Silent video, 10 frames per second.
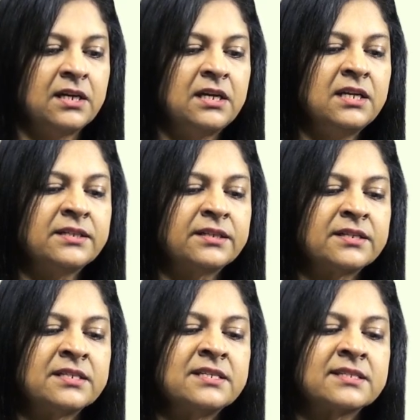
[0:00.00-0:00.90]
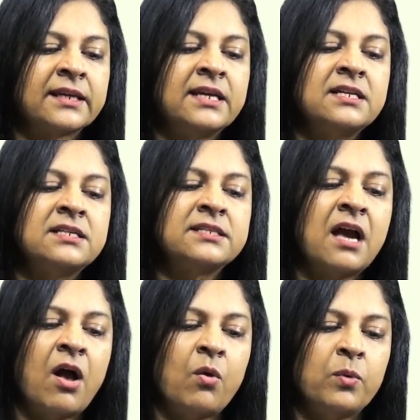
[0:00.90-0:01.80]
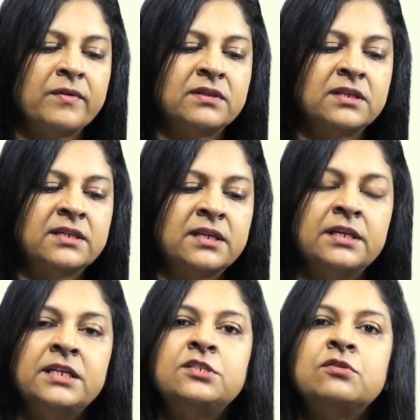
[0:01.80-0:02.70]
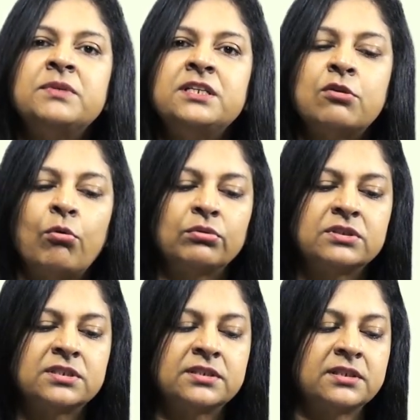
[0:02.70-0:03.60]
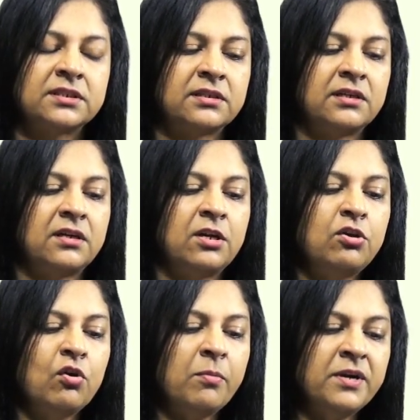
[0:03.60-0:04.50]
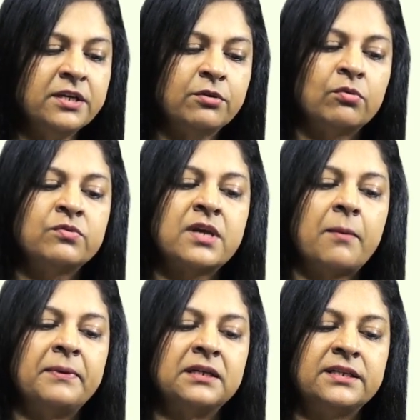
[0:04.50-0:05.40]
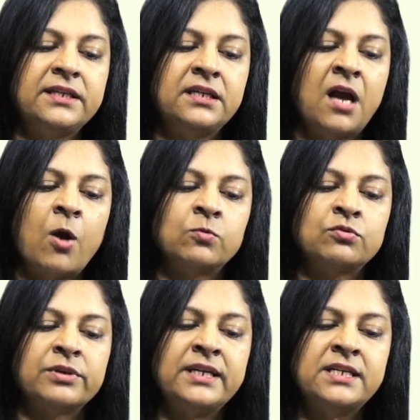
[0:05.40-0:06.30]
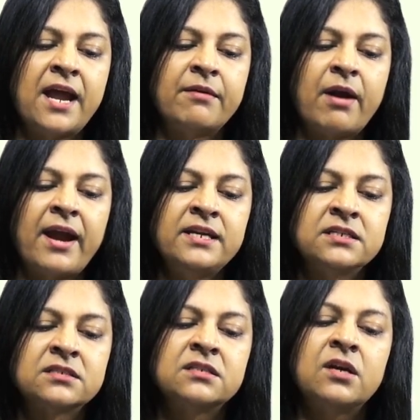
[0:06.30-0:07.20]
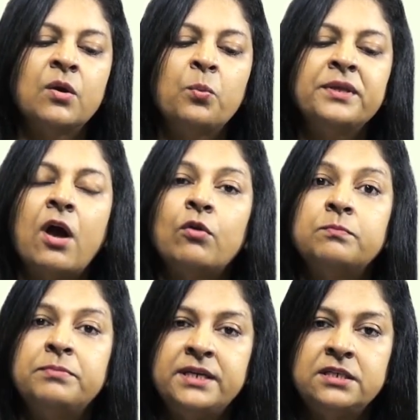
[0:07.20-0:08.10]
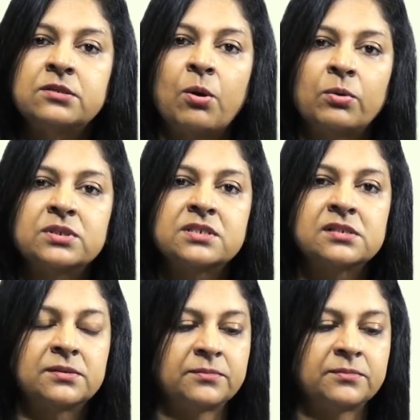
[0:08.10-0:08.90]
Literacy skills, however, need to be taught. Nobody grows up learning how to read and write without being taught.